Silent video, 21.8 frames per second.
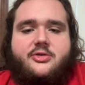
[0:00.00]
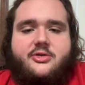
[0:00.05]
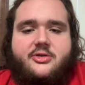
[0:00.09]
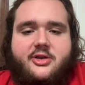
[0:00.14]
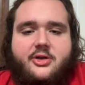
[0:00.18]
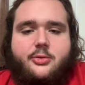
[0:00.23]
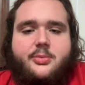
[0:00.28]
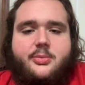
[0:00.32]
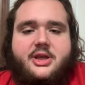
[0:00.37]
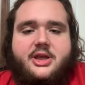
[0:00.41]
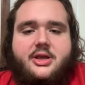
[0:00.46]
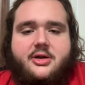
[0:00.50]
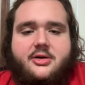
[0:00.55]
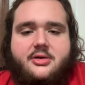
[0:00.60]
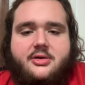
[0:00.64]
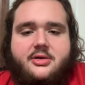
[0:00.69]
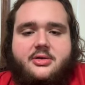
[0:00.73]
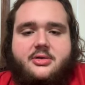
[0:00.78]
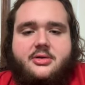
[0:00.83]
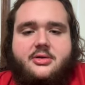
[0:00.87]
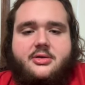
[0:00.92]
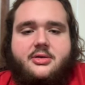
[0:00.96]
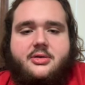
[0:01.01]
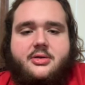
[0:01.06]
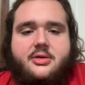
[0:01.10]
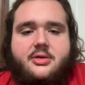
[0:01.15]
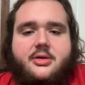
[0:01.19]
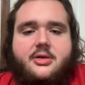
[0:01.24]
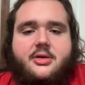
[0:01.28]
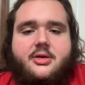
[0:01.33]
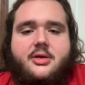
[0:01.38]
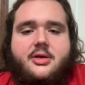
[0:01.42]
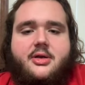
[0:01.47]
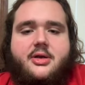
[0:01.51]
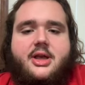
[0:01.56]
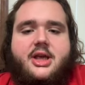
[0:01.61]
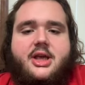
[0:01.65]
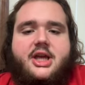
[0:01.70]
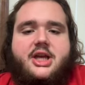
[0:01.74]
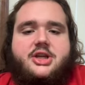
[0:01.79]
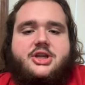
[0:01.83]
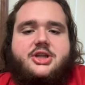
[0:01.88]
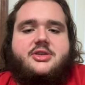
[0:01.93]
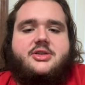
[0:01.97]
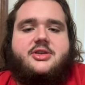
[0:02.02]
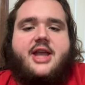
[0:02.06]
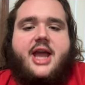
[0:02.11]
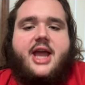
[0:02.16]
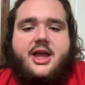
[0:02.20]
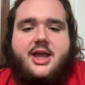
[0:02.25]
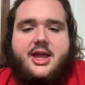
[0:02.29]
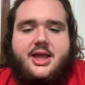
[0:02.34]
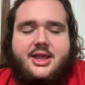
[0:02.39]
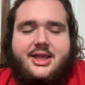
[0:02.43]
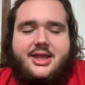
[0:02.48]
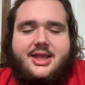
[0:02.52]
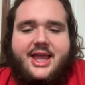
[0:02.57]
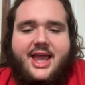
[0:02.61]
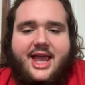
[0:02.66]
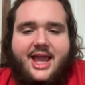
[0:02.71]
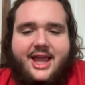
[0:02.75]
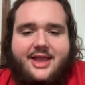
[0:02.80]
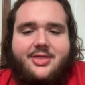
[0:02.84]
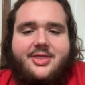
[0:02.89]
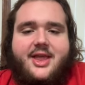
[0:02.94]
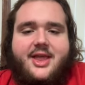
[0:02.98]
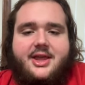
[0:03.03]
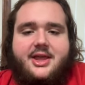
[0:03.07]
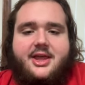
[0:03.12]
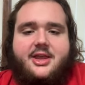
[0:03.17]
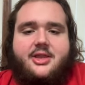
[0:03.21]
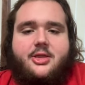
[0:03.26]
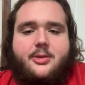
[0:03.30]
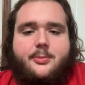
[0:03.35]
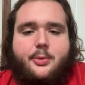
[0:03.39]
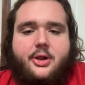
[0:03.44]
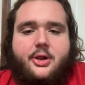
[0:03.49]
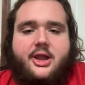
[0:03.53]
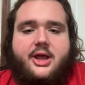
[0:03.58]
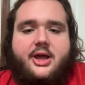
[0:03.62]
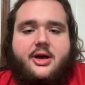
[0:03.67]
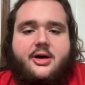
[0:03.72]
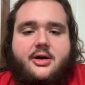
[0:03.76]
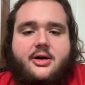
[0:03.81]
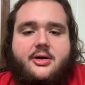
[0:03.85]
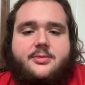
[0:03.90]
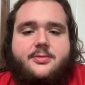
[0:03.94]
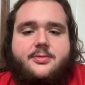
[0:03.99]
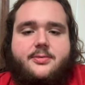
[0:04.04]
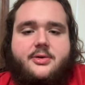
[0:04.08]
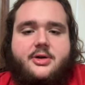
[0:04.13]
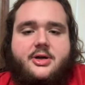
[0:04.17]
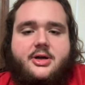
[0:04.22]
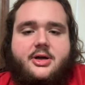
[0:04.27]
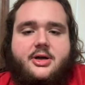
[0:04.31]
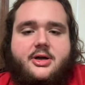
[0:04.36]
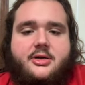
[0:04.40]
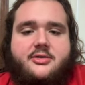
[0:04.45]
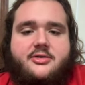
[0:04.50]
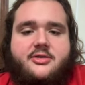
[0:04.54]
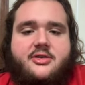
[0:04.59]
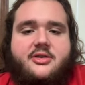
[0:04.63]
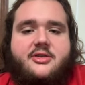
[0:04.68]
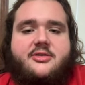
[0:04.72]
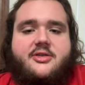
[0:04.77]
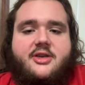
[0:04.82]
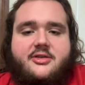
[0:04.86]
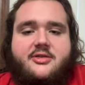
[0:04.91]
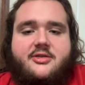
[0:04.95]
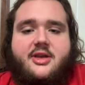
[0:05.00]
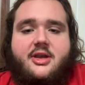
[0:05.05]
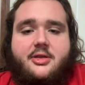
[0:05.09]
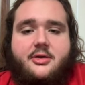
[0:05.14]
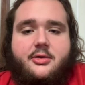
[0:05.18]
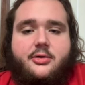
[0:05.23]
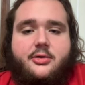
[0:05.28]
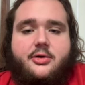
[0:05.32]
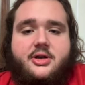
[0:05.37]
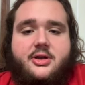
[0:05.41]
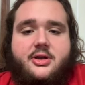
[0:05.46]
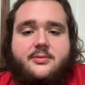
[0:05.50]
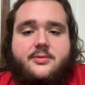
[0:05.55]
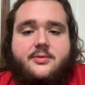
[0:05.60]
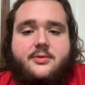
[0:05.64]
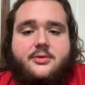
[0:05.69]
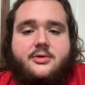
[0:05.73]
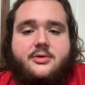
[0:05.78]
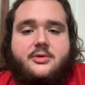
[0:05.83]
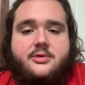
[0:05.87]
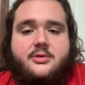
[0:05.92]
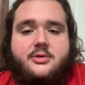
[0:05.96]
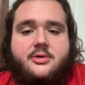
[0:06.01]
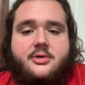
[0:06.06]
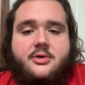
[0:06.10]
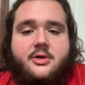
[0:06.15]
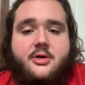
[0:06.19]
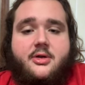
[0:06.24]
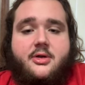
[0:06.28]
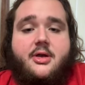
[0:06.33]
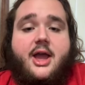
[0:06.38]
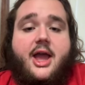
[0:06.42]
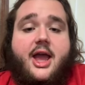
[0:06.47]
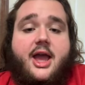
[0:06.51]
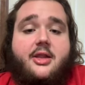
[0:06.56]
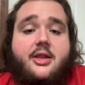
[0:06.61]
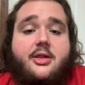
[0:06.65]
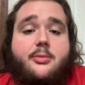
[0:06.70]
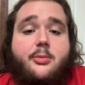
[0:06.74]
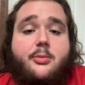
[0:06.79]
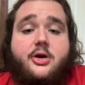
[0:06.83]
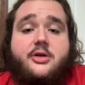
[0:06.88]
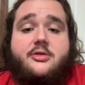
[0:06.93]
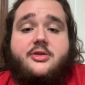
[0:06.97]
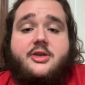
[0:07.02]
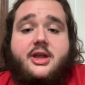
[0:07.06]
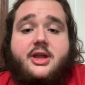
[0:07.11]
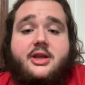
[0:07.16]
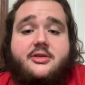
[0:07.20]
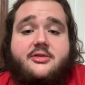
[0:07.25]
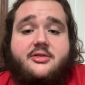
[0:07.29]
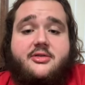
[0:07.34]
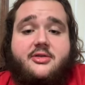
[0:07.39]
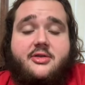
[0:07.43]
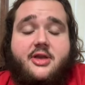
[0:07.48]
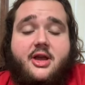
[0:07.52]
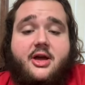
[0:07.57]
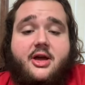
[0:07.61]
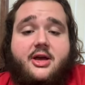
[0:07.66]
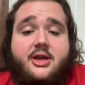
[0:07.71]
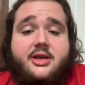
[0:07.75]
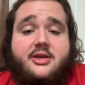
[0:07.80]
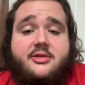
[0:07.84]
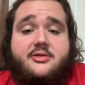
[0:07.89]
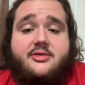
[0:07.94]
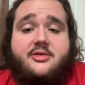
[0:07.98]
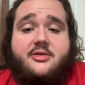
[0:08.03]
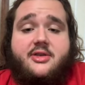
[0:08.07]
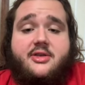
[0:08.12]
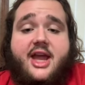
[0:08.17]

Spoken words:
It's just, can they get the playoff success that they're looking for? And Lamar's getting his statue outside of Louisville.